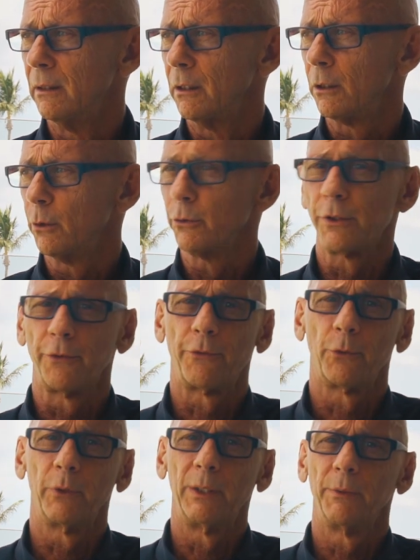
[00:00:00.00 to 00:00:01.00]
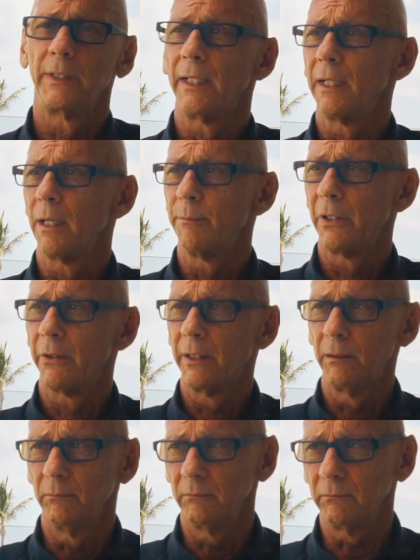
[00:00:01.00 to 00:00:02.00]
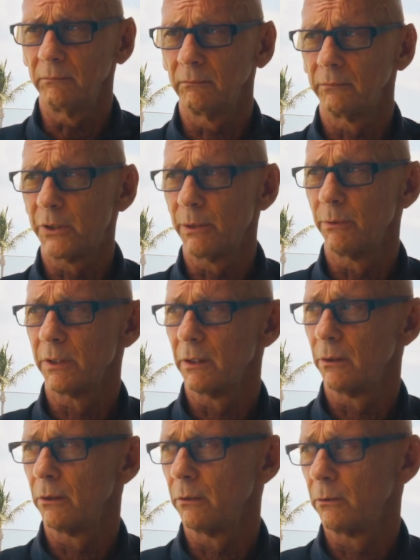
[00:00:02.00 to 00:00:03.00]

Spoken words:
close to 30 when they got married. She was in her